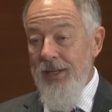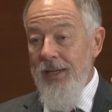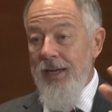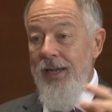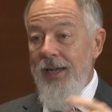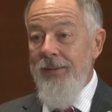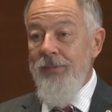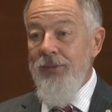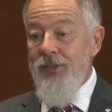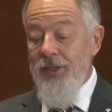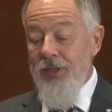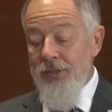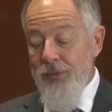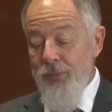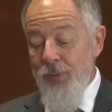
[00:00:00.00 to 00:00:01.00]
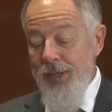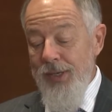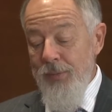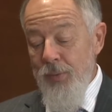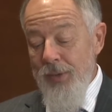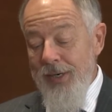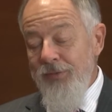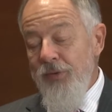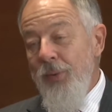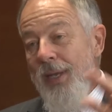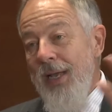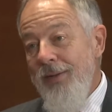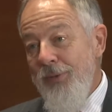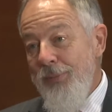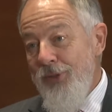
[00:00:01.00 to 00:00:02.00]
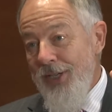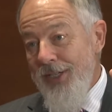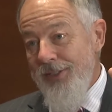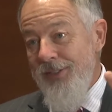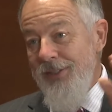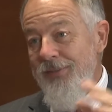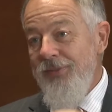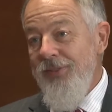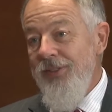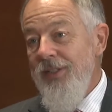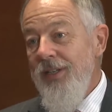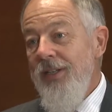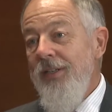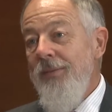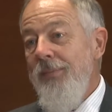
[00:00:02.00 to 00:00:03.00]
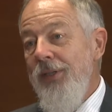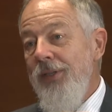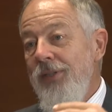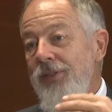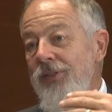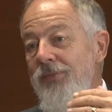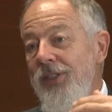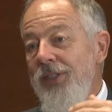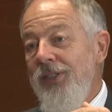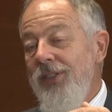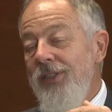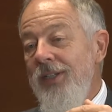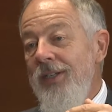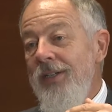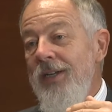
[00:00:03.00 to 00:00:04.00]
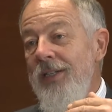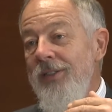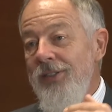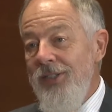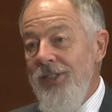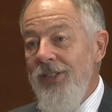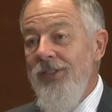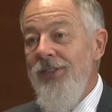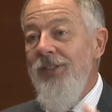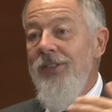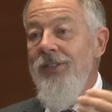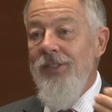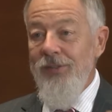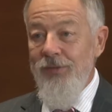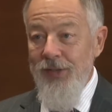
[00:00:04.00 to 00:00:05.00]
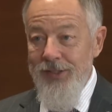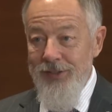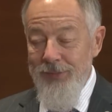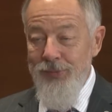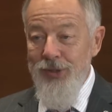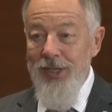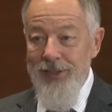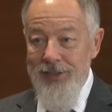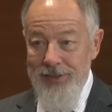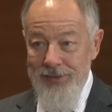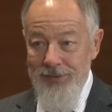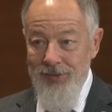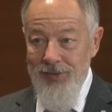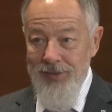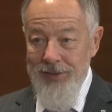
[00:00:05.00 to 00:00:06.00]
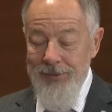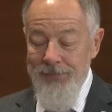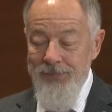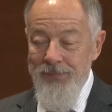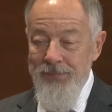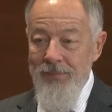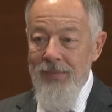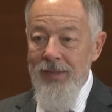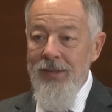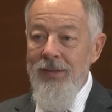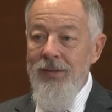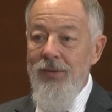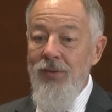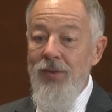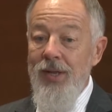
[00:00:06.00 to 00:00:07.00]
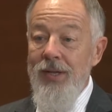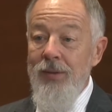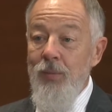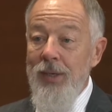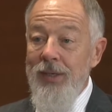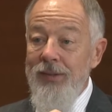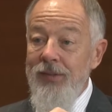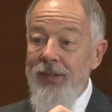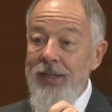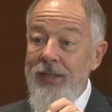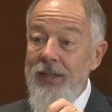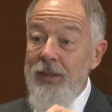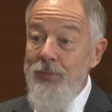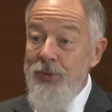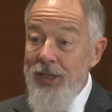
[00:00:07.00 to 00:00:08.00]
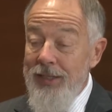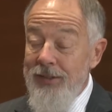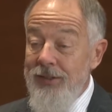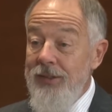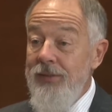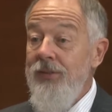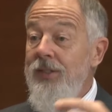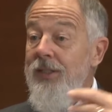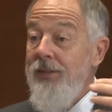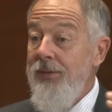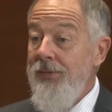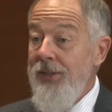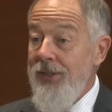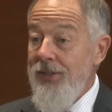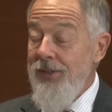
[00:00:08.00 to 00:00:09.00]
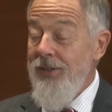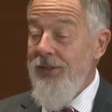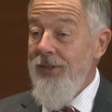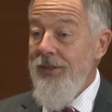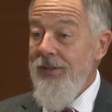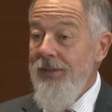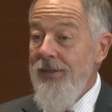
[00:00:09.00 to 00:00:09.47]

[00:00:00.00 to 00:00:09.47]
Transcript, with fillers: Um, so we, wherever we have objectives, because risks are uncertainties that affect objectives, then wherever there are objectives, there are risks.